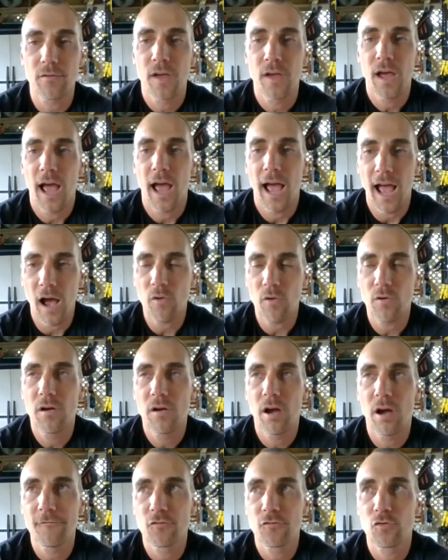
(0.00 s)
how
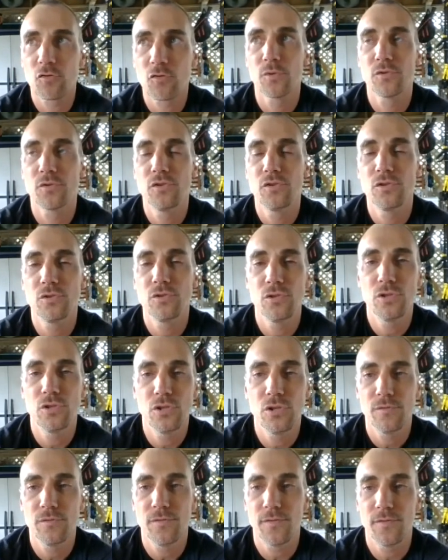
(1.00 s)
comfortable do
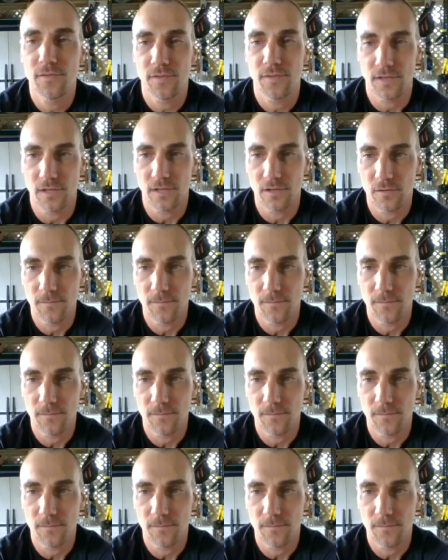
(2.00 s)
you feel.